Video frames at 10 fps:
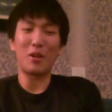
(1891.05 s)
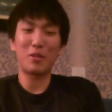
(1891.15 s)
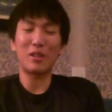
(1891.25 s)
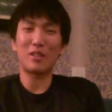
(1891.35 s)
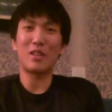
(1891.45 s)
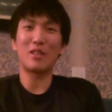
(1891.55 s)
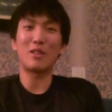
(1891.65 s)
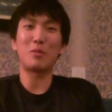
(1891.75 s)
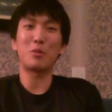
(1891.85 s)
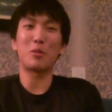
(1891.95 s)
I don't think
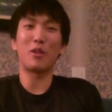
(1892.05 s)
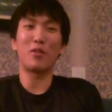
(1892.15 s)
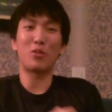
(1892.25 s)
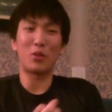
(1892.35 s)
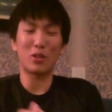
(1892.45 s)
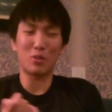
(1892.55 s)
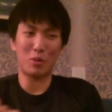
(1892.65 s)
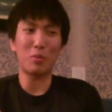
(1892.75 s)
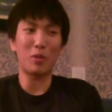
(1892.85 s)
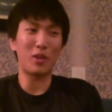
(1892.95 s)
TSM is smart enough to watch a
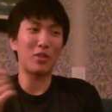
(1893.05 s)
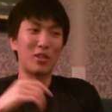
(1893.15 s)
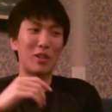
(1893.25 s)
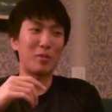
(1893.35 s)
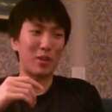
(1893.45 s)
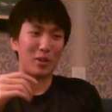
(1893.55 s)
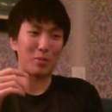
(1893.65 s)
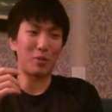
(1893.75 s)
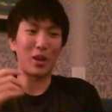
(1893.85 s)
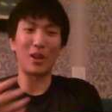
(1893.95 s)
replay of the team that they're
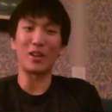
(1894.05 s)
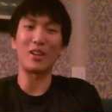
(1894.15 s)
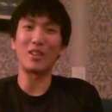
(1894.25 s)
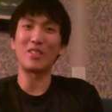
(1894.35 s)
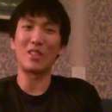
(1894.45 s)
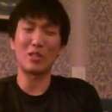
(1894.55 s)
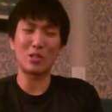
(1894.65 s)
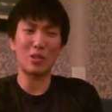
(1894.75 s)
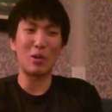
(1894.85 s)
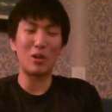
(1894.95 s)
playing against. They
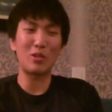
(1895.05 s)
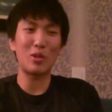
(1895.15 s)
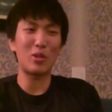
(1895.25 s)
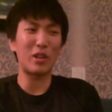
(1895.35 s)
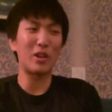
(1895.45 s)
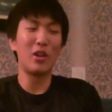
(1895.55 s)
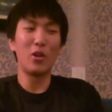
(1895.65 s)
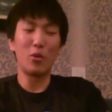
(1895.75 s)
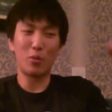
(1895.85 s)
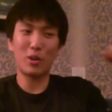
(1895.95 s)
just go into it and they're like,
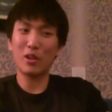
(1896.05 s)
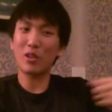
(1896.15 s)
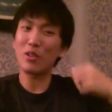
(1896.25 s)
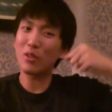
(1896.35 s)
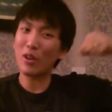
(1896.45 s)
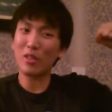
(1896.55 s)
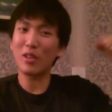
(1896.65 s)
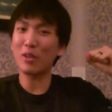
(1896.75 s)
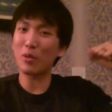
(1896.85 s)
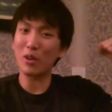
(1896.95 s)
we're gonna do our
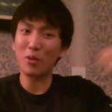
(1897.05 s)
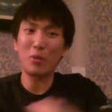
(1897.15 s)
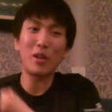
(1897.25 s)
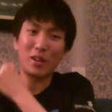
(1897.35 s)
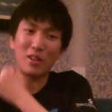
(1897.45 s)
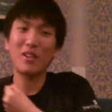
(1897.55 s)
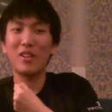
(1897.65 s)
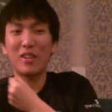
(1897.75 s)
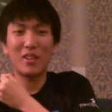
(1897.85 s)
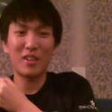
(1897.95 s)
thing, we're gonna win,
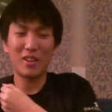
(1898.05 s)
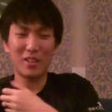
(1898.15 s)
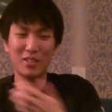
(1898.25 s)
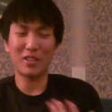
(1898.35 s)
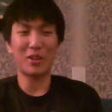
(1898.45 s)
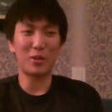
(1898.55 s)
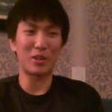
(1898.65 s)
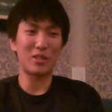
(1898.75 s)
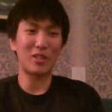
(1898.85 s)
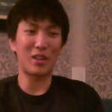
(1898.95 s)
and that's not how it works.